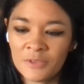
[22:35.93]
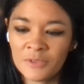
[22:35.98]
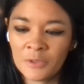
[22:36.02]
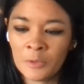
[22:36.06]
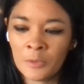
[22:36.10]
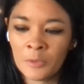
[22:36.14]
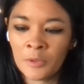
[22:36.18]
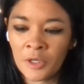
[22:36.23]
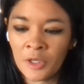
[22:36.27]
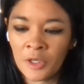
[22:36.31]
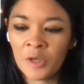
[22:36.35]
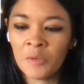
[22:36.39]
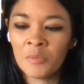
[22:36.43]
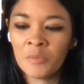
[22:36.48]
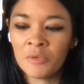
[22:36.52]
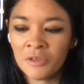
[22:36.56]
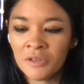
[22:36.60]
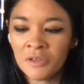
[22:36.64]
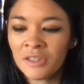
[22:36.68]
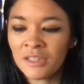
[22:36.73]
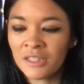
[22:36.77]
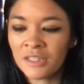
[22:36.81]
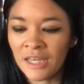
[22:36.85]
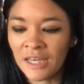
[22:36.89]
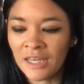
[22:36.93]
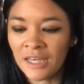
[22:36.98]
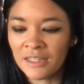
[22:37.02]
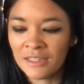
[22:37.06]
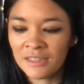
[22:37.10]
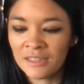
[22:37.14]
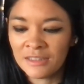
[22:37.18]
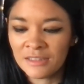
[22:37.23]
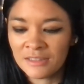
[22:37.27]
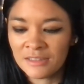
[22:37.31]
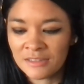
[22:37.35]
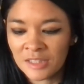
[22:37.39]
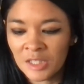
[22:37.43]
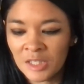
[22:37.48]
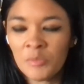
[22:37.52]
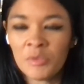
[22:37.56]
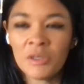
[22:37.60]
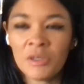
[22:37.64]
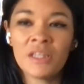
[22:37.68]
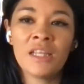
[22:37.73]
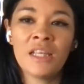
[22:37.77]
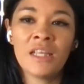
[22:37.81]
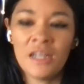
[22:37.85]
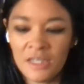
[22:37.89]
Audiobook, listener.
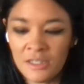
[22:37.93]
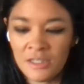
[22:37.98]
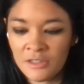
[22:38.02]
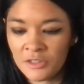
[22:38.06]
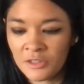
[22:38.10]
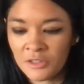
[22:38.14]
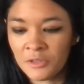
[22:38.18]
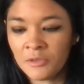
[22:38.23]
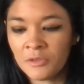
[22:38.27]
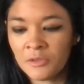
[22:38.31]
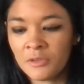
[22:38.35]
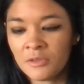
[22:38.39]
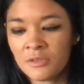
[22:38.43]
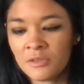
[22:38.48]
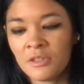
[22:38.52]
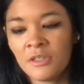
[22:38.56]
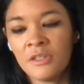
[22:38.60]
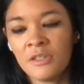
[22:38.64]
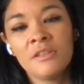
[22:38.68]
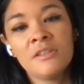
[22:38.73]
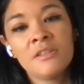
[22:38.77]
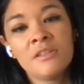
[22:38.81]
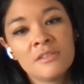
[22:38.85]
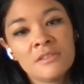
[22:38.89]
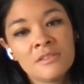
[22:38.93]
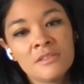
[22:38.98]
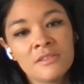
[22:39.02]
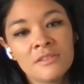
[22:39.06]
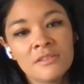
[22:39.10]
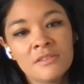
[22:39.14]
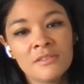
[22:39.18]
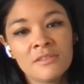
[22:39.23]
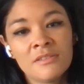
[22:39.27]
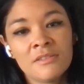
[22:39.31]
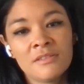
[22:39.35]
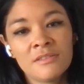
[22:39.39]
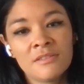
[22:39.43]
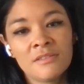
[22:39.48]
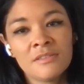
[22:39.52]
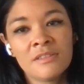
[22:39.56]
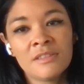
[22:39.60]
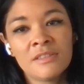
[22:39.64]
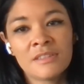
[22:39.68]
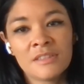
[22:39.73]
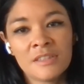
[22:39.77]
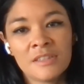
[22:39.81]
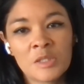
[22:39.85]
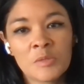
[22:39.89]
But then I do also
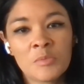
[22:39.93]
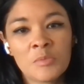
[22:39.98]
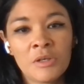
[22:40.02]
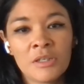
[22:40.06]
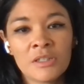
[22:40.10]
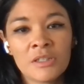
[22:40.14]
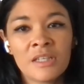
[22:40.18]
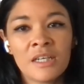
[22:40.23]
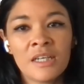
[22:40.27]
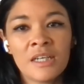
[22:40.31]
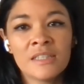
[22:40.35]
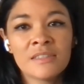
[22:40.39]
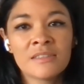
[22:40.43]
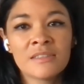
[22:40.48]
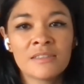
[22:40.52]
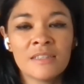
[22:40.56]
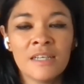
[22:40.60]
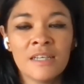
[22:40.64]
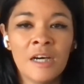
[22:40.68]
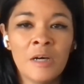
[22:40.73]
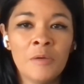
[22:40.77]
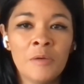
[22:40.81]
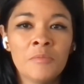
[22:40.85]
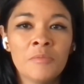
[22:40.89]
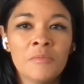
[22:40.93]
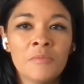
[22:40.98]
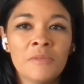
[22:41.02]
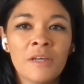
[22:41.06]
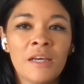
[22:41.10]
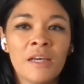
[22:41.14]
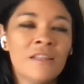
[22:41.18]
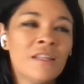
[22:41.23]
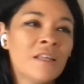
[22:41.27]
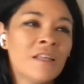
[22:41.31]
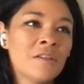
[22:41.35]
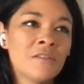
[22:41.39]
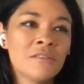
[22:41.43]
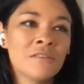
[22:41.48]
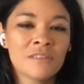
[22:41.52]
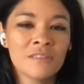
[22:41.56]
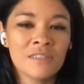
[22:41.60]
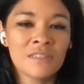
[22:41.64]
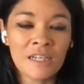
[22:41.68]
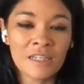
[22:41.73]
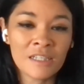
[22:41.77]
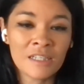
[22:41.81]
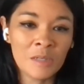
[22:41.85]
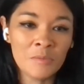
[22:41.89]
listen to podcasts, and then also
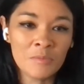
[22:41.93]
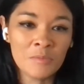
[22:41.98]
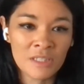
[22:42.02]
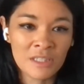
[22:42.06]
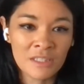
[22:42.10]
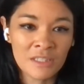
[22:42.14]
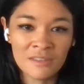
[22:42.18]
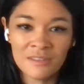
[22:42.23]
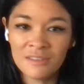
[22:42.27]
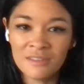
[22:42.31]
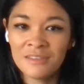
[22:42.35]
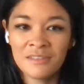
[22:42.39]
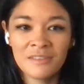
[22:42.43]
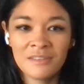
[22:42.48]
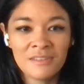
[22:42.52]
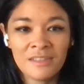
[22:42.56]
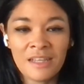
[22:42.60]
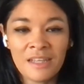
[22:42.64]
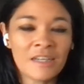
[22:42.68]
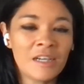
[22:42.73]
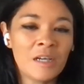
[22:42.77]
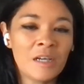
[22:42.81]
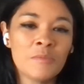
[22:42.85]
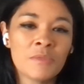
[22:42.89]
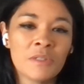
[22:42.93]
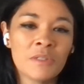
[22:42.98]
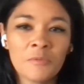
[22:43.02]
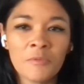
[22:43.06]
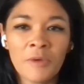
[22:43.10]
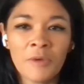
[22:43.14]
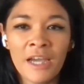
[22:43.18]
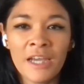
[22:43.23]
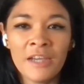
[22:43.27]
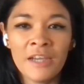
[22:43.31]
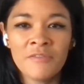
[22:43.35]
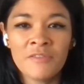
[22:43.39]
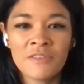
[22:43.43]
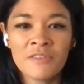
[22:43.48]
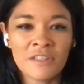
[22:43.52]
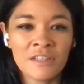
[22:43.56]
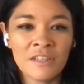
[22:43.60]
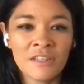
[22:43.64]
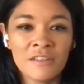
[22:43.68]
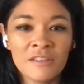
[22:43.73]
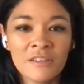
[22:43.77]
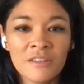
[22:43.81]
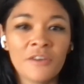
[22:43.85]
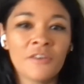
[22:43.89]
that comes in waves. So
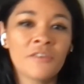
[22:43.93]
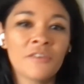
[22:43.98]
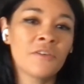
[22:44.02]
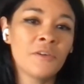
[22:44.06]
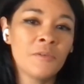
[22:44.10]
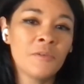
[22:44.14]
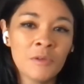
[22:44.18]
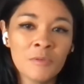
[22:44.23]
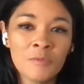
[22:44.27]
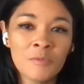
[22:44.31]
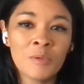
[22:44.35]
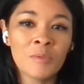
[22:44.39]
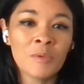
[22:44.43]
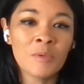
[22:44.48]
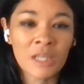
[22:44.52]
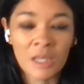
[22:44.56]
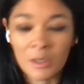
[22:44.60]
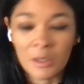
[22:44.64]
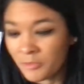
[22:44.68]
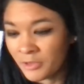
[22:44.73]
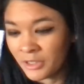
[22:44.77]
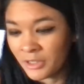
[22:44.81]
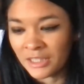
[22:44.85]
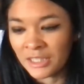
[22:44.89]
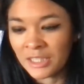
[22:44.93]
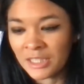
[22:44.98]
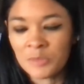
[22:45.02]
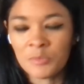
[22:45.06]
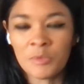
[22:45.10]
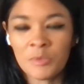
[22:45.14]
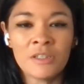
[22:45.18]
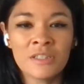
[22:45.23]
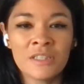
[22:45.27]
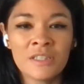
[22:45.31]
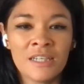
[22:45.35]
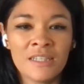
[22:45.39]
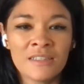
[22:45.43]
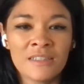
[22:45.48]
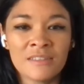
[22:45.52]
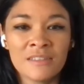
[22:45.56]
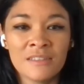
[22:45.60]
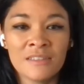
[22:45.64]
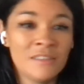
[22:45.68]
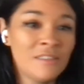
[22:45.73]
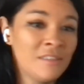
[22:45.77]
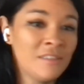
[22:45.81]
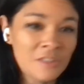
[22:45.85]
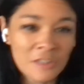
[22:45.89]
I'll go through one when I get really into podcasts
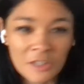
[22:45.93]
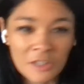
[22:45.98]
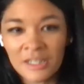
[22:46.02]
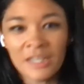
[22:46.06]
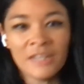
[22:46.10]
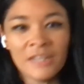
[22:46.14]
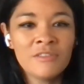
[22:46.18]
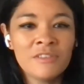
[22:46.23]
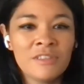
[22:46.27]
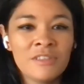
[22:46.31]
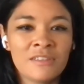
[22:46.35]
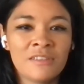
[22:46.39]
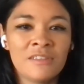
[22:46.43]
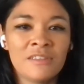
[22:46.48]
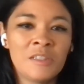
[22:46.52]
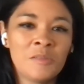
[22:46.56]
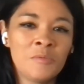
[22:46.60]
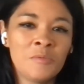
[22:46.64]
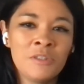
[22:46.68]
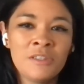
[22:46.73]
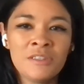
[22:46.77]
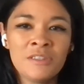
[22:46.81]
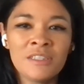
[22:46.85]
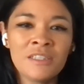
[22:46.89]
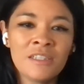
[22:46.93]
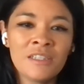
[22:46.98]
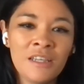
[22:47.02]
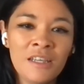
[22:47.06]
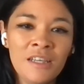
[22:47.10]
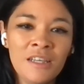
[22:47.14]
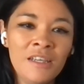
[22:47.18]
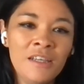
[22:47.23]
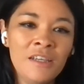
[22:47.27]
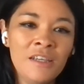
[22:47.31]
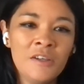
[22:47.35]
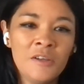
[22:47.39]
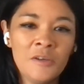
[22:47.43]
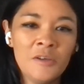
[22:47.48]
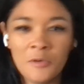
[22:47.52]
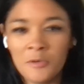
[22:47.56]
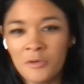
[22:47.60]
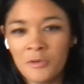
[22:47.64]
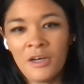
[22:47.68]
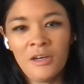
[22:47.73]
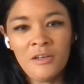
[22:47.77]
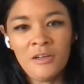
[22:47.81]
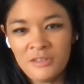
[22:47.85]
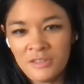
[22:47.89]
and don't ever listen to music,
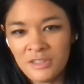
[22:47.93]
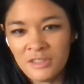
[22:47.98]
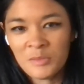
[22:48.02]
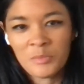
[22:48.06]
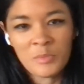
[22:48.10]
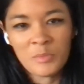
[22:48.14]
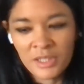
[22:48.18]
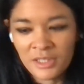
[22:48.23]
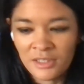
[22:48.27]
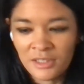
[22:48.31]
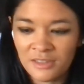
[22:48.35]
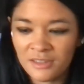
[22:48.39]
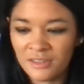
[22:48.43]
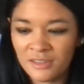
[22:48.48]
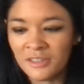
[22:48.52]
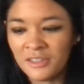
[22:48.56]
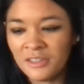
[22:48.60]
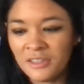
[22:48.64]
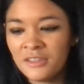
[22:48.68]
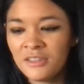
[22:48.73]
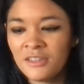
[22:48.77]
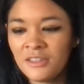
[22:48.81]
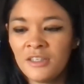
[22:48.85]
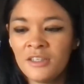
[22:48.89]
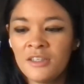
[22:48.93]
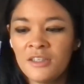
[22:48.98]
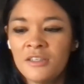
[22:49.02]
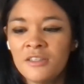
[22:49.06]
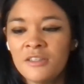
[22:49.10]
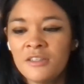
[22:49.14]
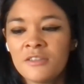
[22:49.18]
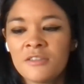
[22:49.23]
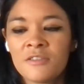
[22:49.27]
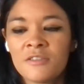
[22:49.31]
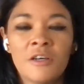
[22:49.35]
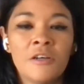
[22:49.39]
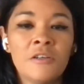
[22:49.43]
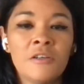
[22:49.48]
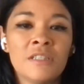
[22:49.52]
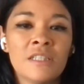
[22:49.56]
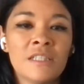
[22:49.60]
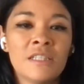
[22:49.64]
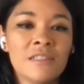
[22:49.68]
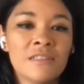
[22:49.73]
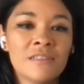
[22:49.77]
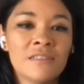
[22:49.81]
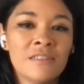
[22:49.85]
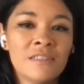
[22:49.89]
or I'll just be
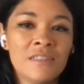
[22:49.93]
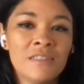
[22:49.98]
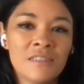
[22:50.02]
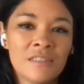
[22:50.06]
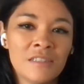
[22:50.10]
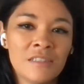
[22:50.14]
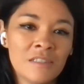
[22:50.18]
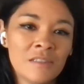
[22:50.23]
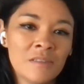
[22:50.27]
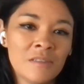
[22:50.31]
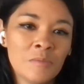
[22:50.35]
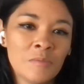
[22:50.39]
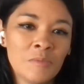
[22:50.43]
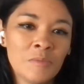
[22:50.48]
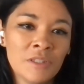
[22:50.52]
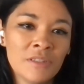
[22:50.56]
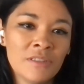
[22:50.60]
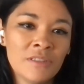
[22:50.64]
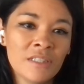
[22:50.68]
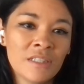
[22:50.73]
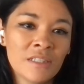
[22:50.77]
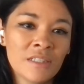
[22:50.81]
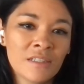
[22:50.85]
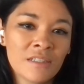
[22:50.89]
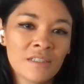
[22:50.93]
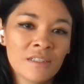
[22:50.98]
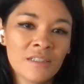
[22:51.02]
solely listening to music.